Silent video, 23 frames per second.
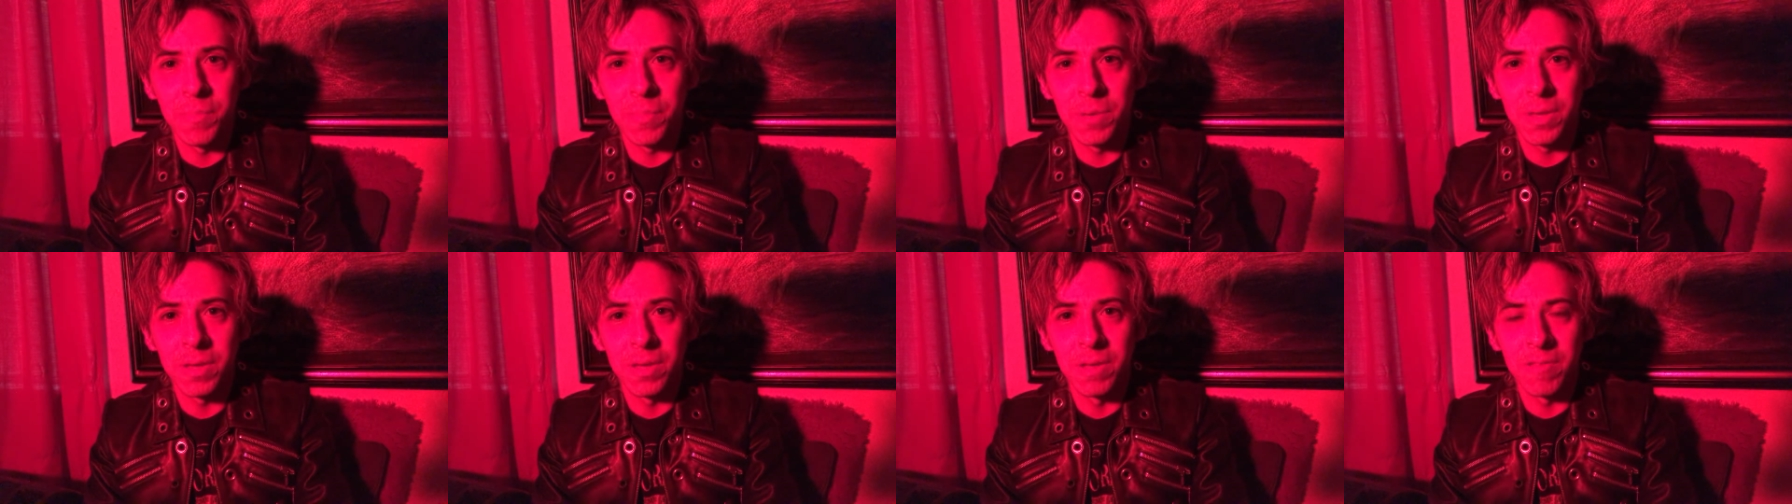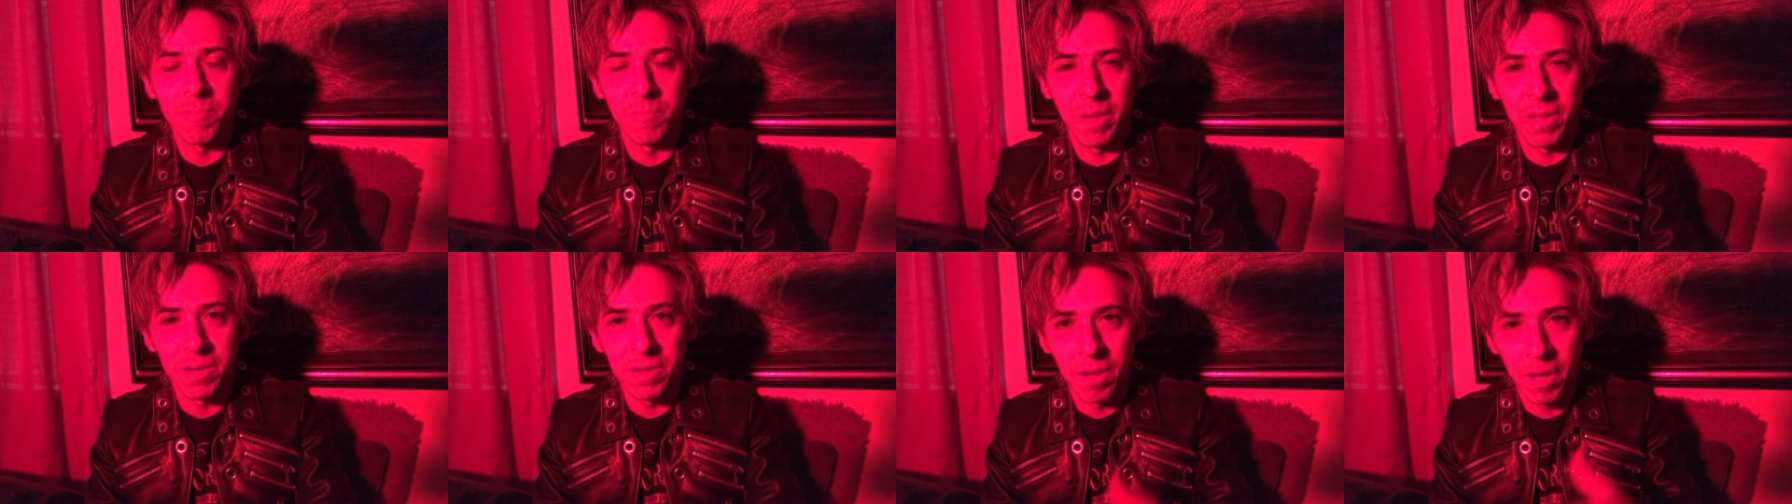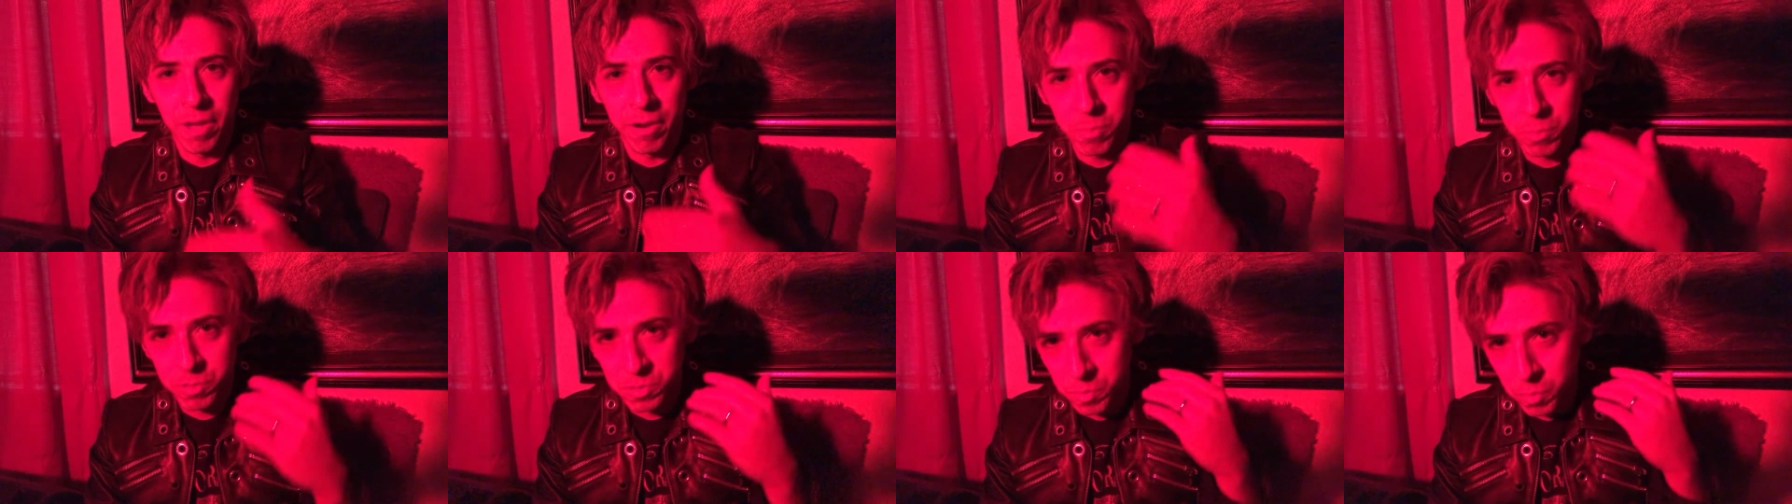because my
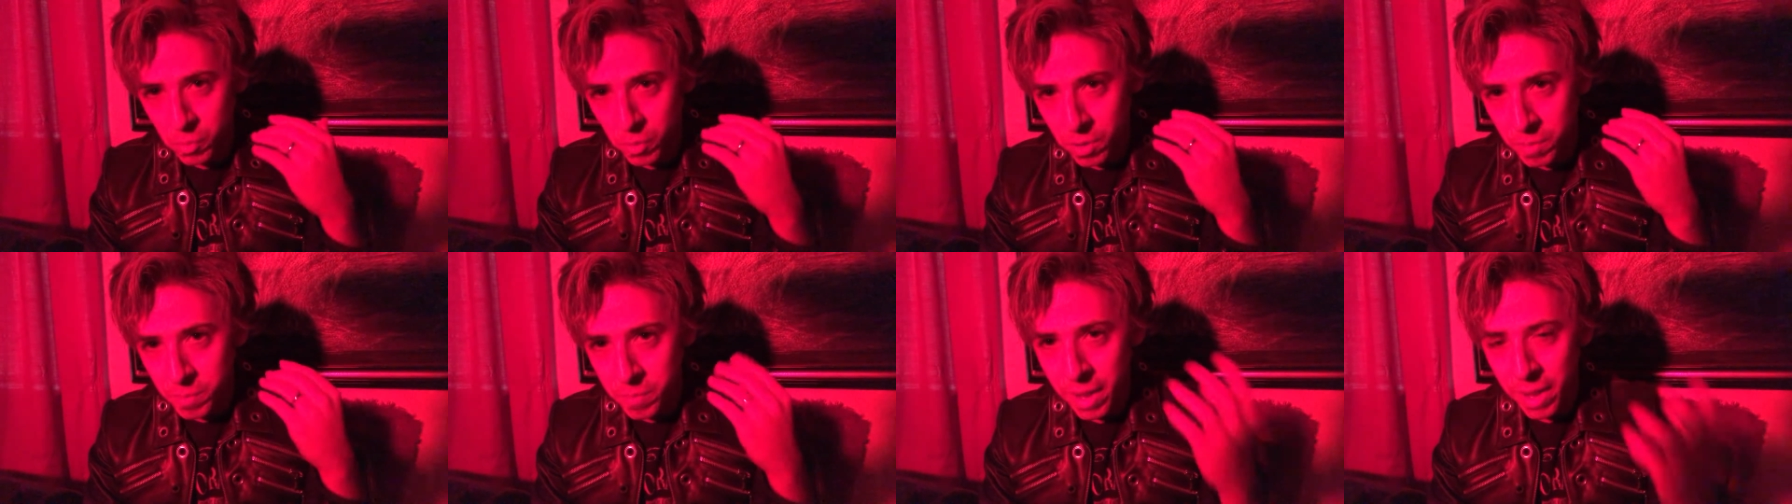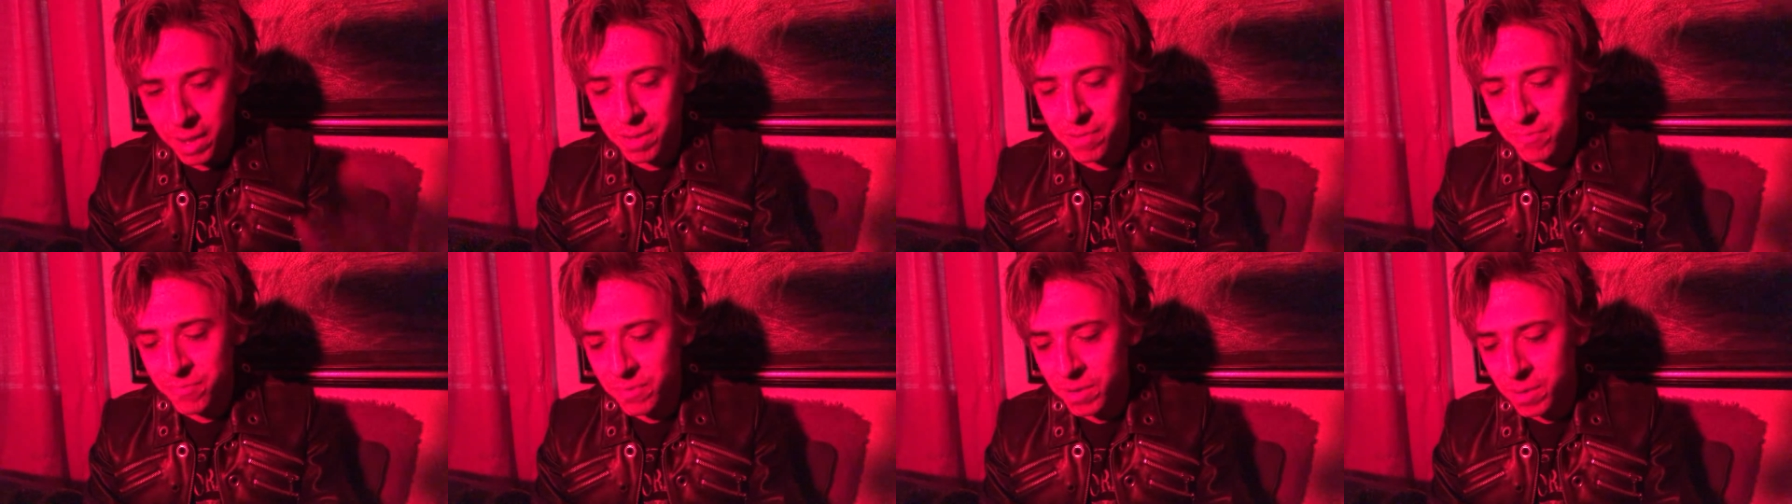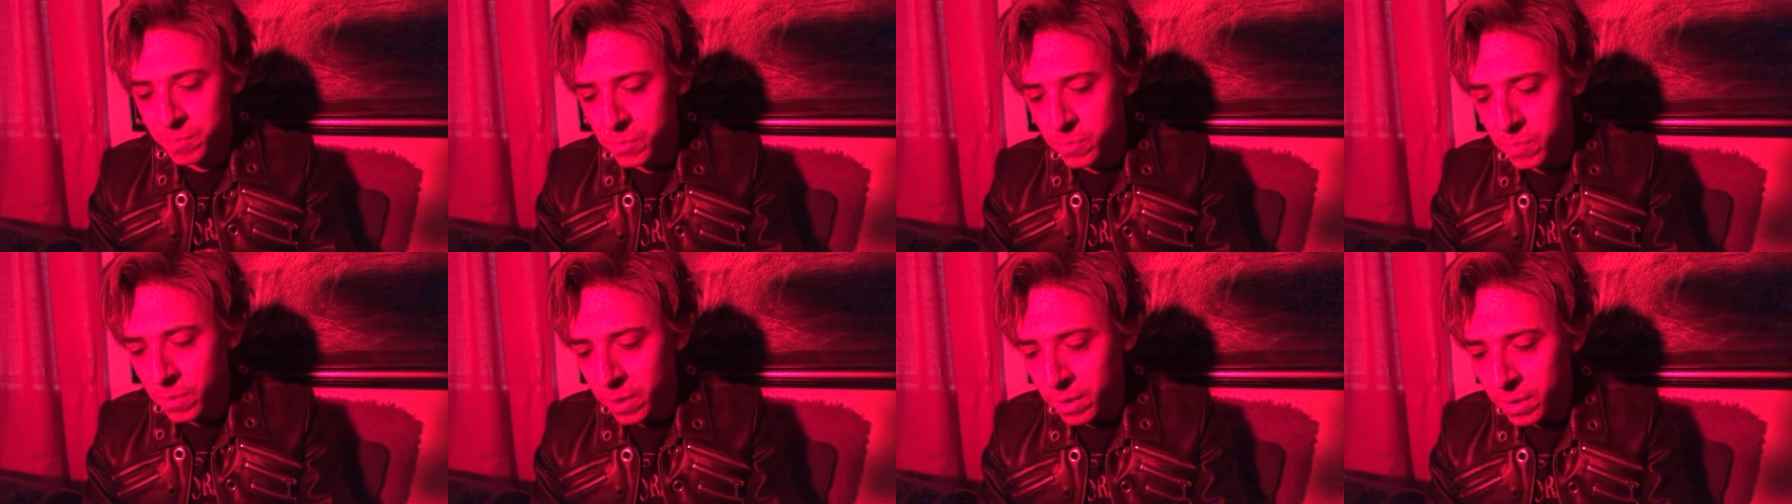daughter was born back in
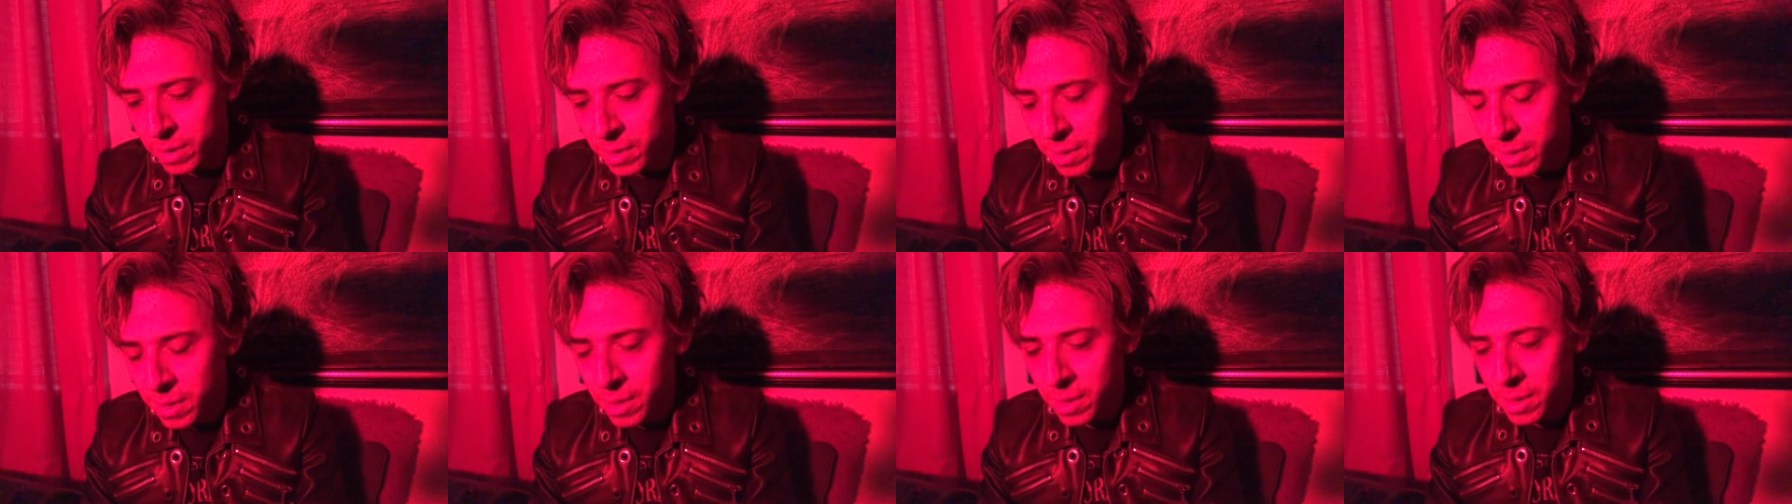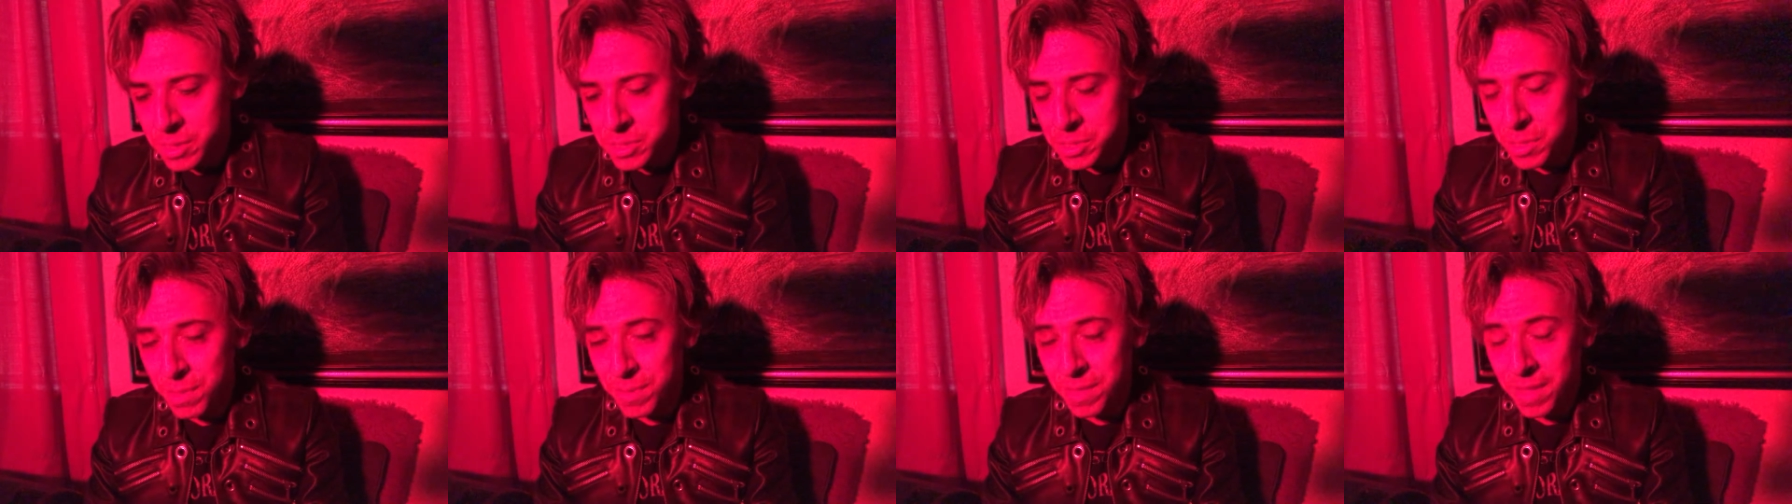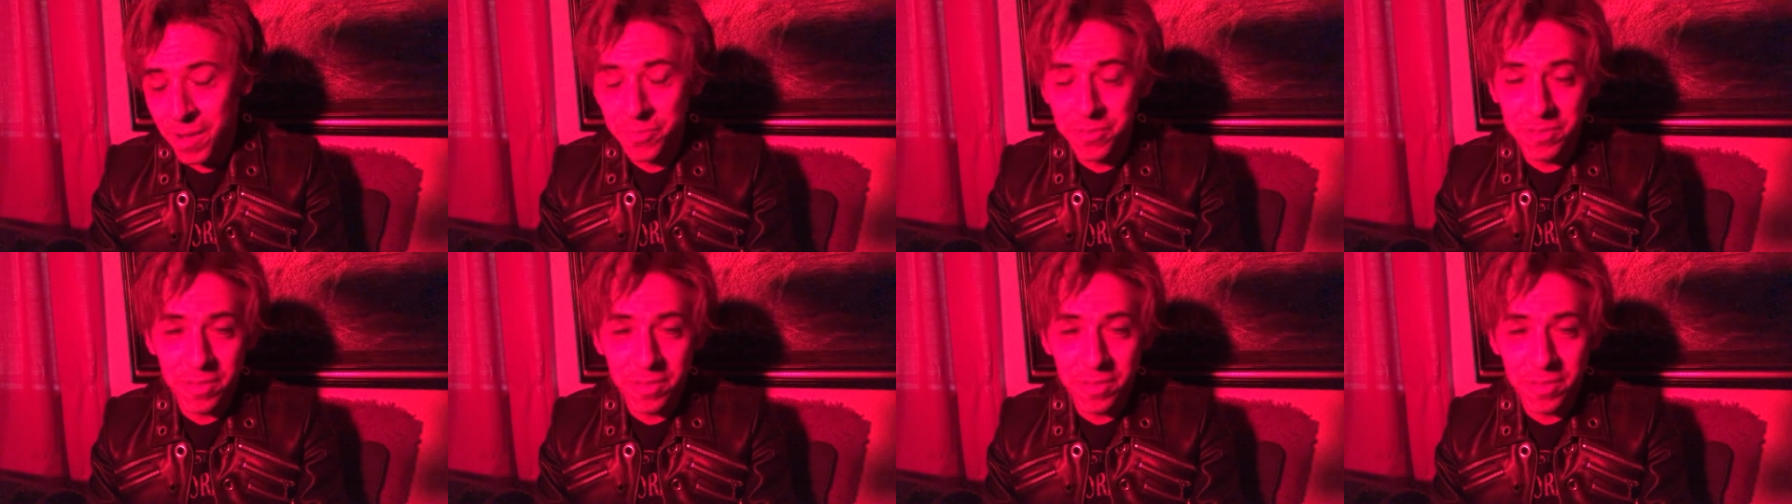February. She's now